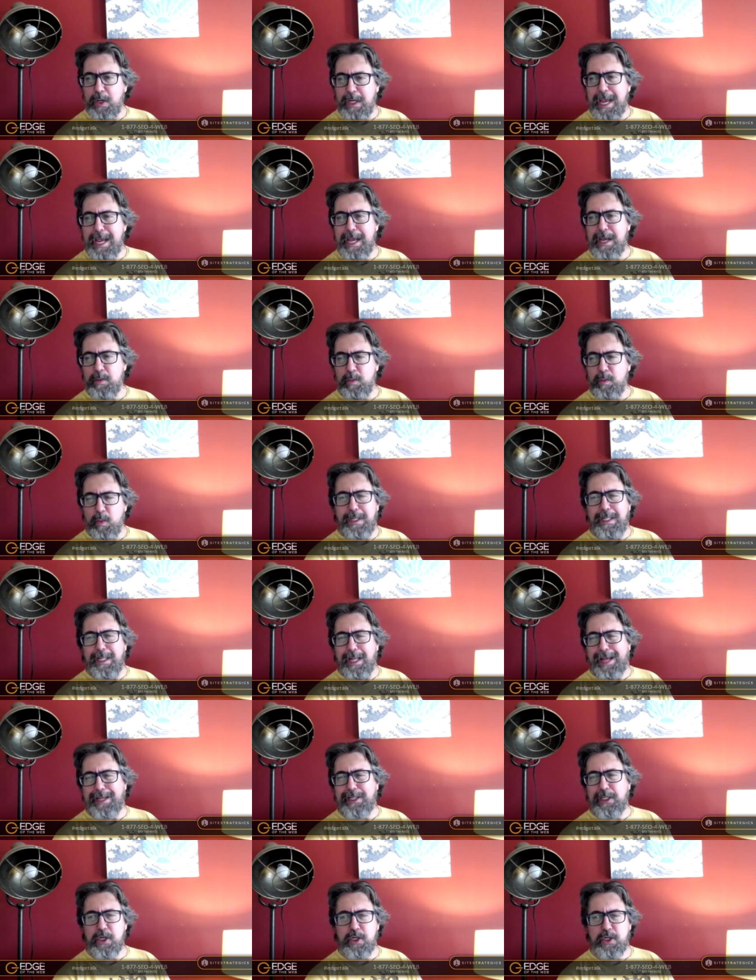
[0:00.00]
okay, we'd
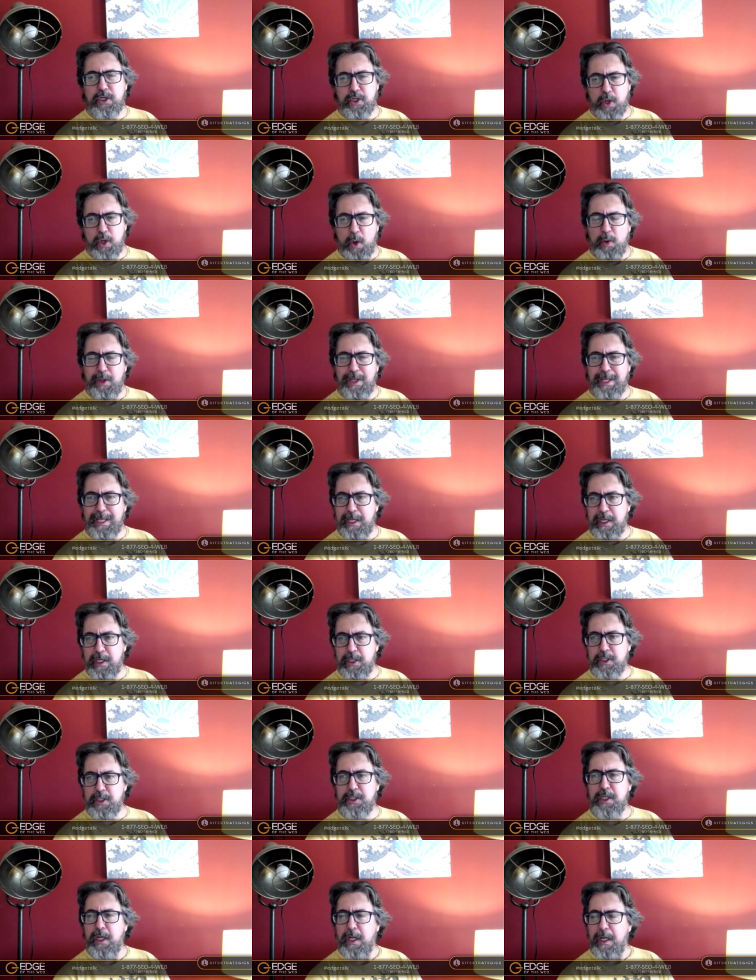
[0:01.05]
like to show
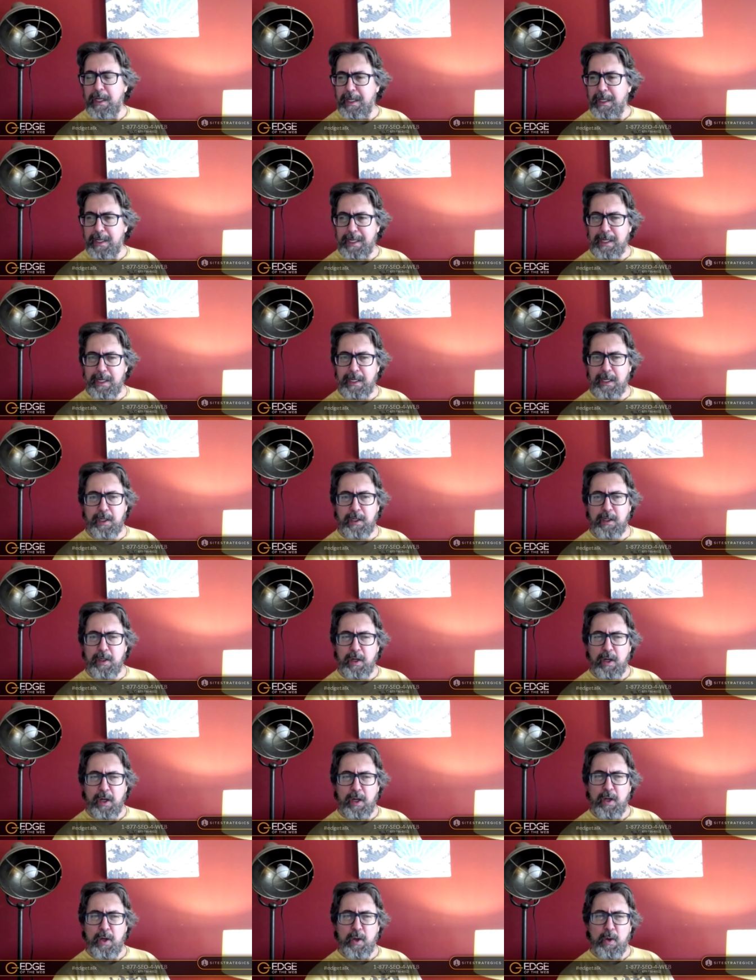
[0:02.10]
these
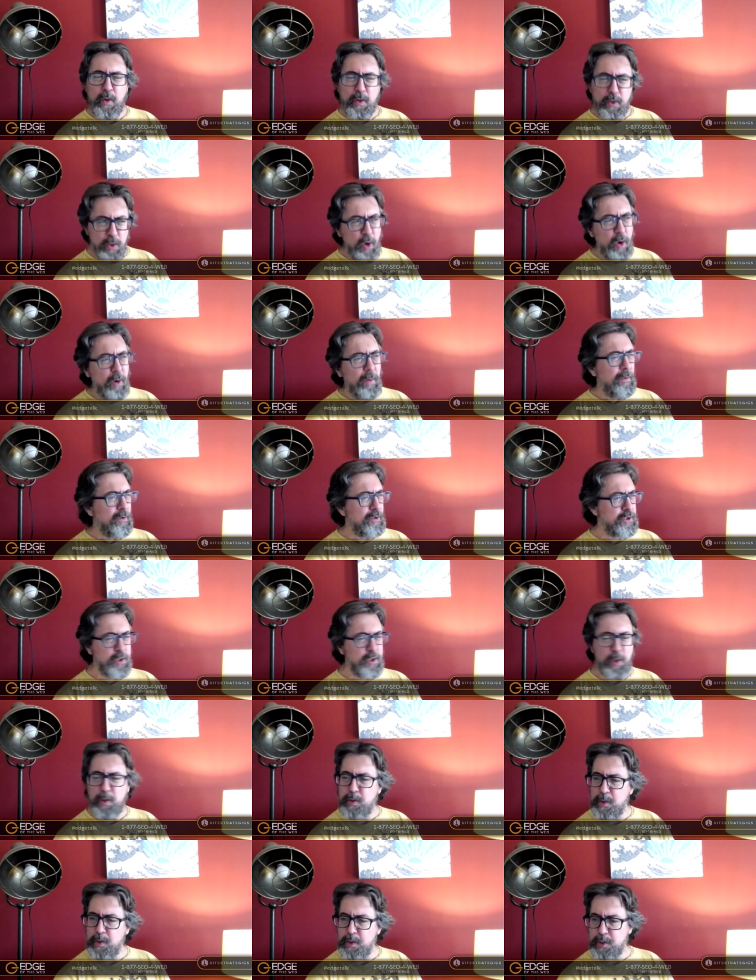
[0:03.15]
in normal
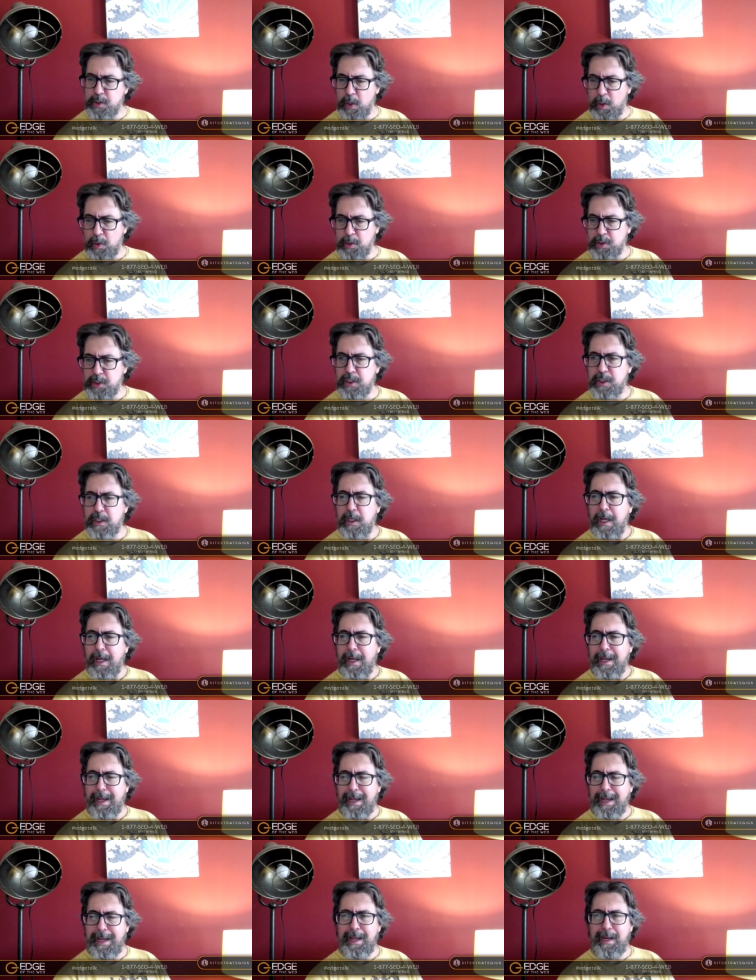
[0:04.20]
search results
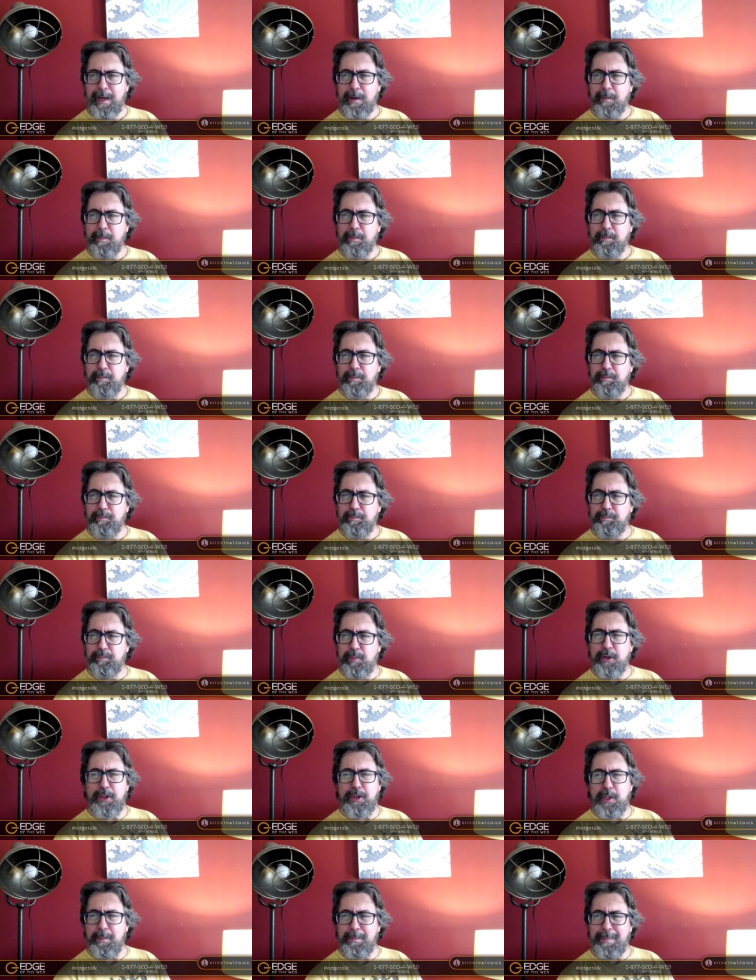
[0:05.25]
and
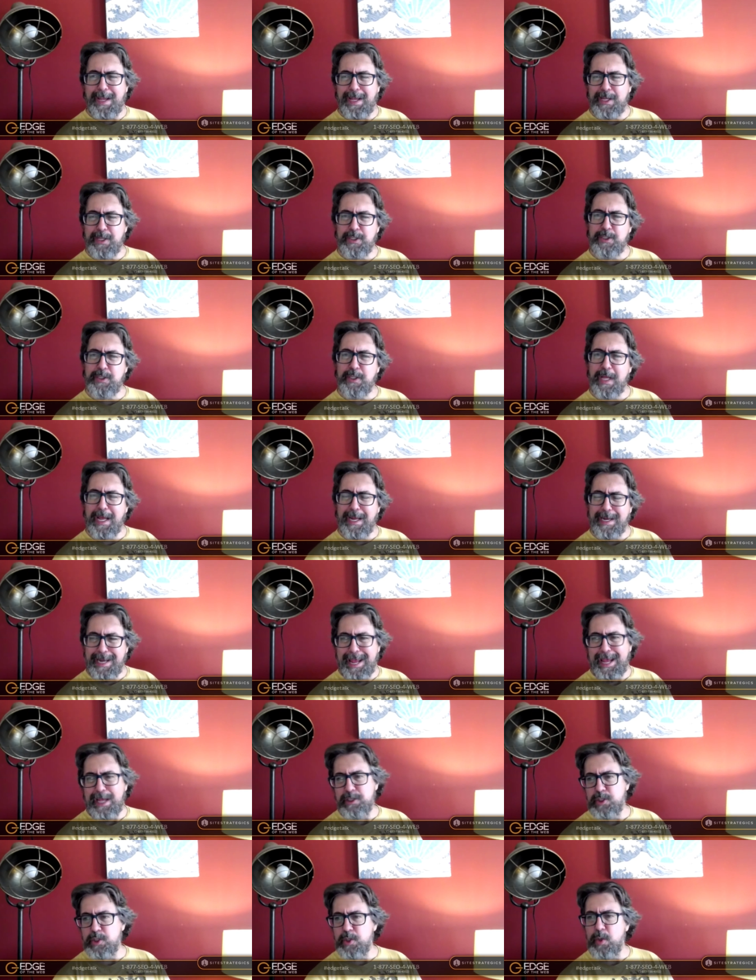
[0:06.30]
put them as an
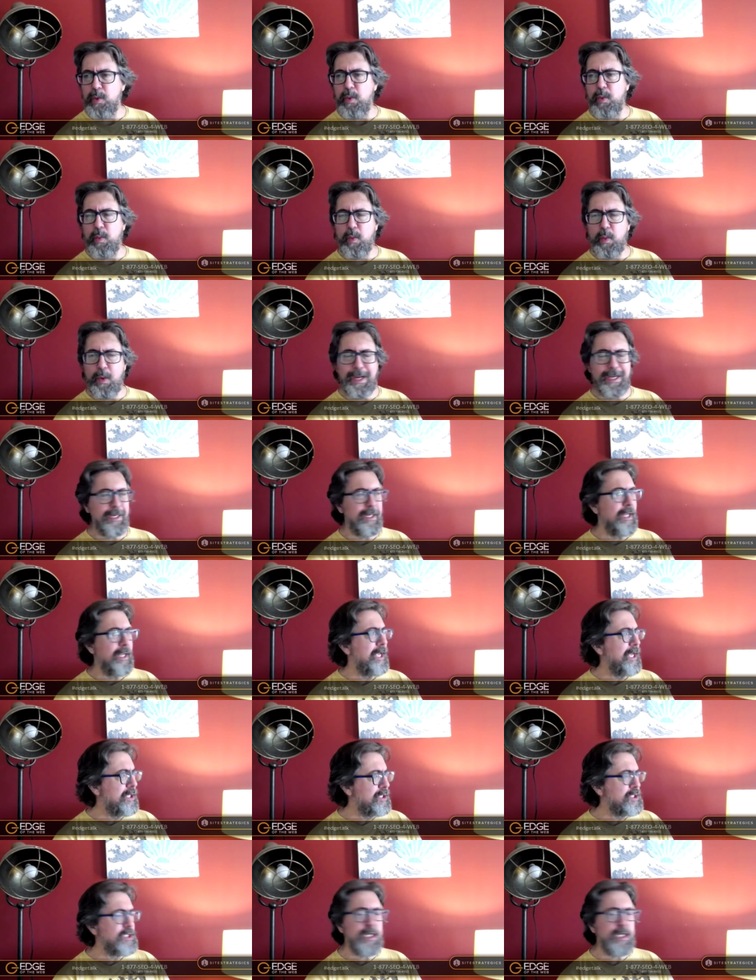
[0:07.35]
answer when
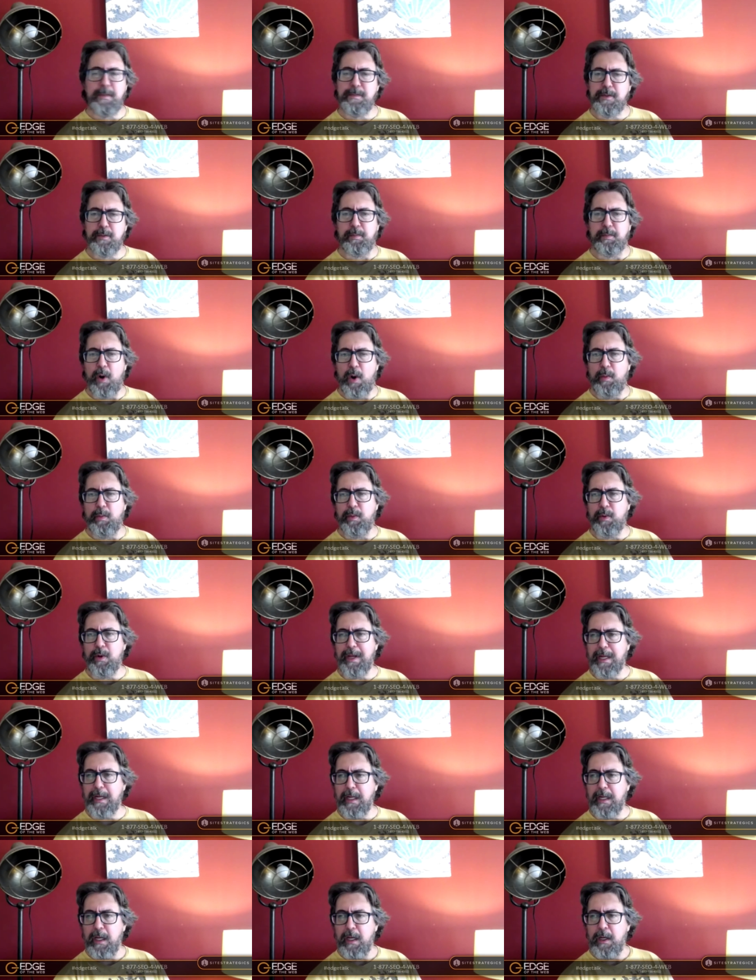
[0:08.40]
it seems
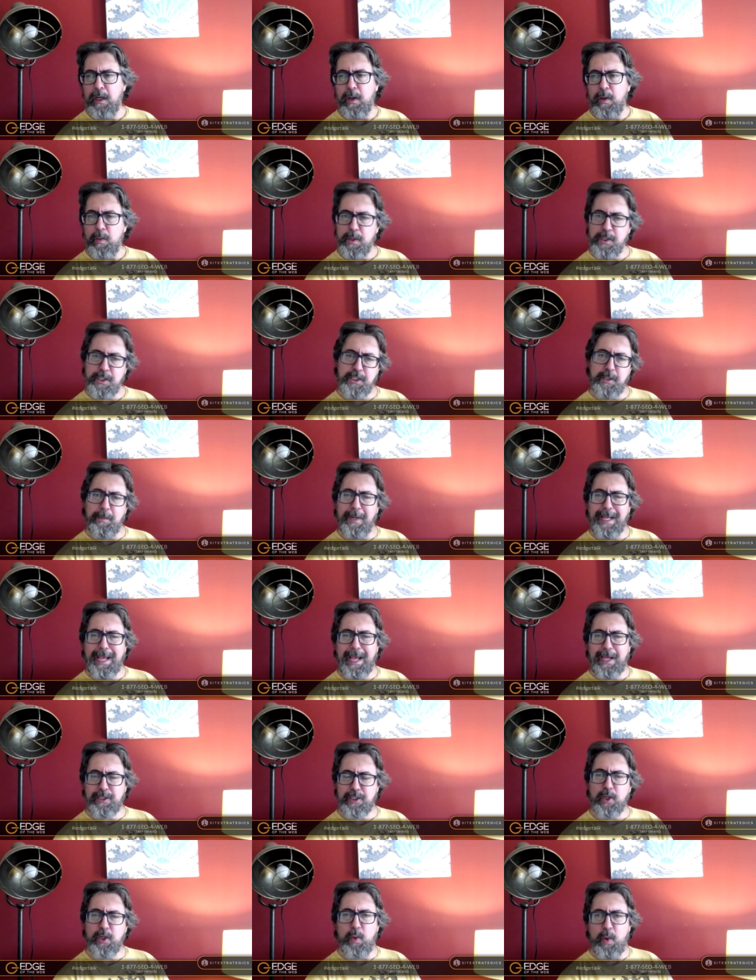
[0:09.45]
appropriate. Mm-hmm. When
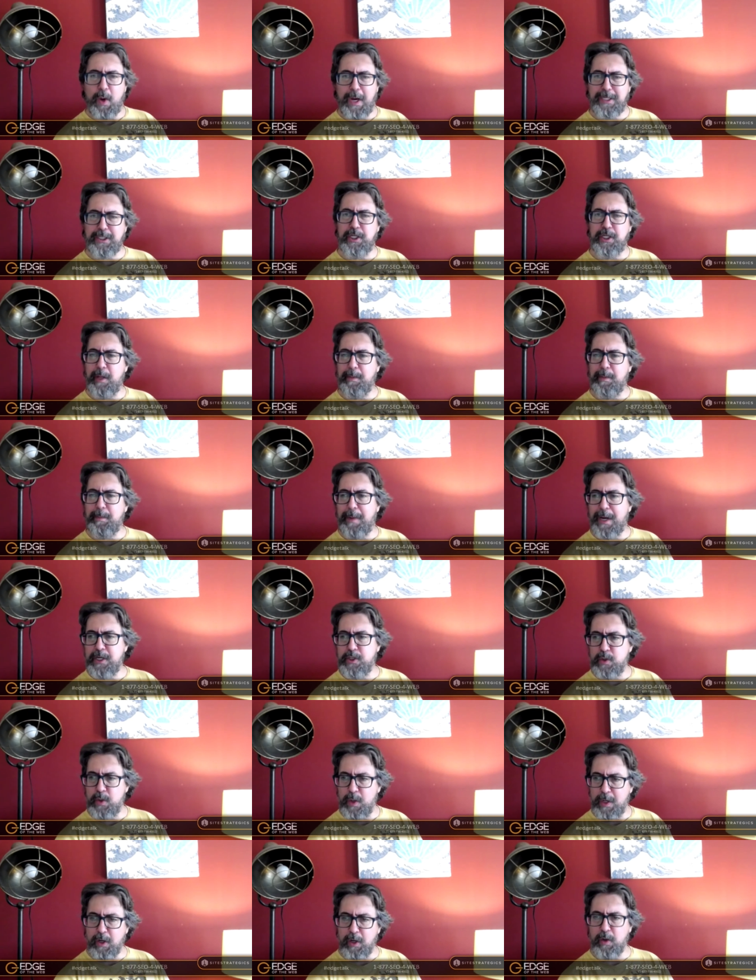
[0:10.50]
somebody asks a question that might
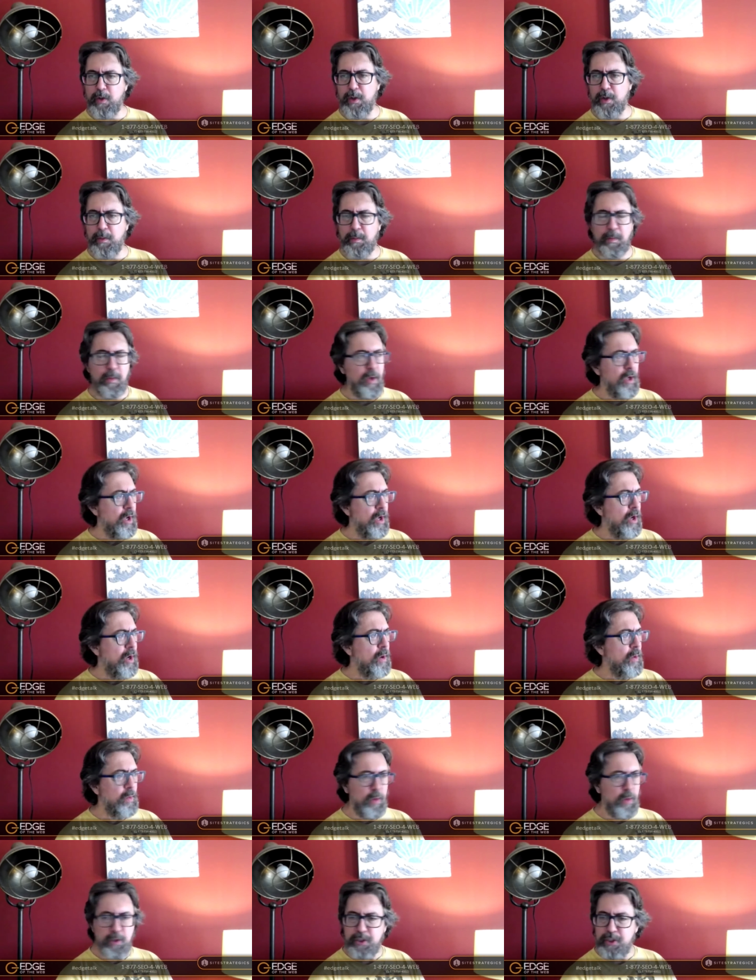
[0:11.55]
trigger them,
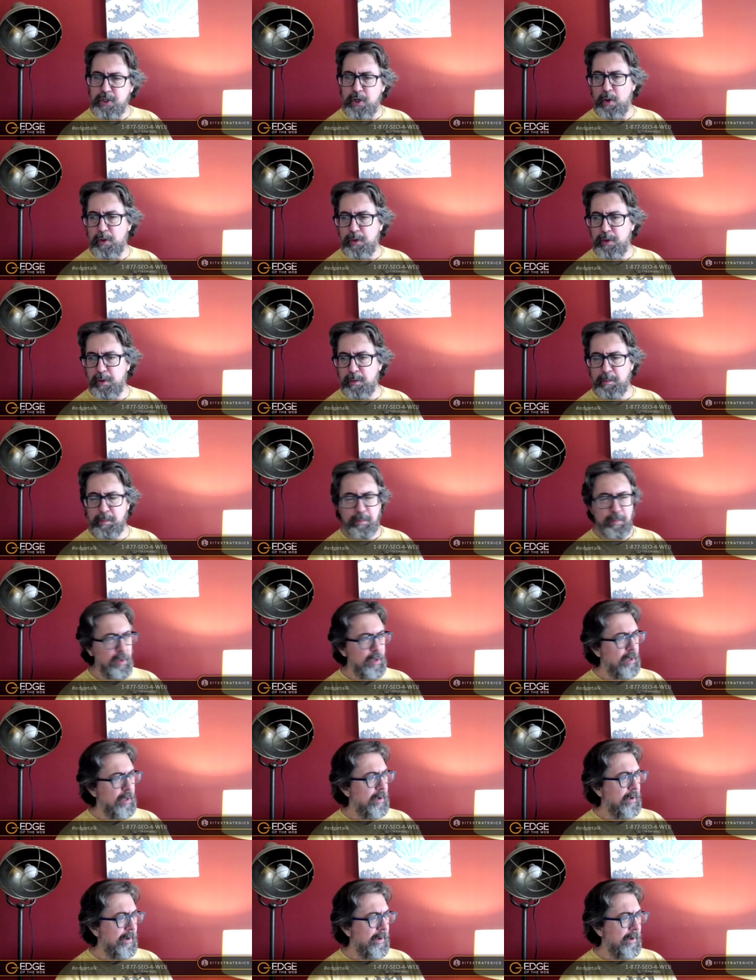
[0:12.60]
we'll show them